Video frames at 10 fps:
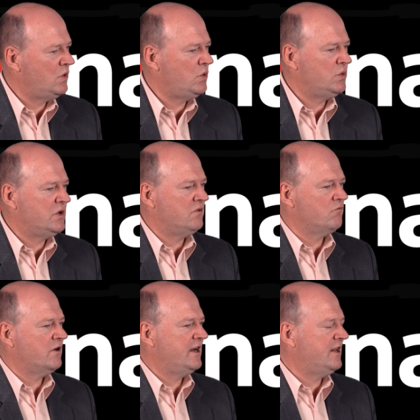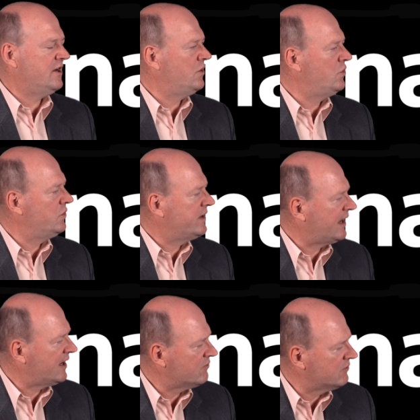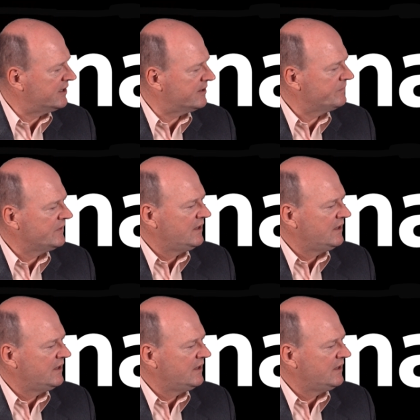who can read it and who can't read it.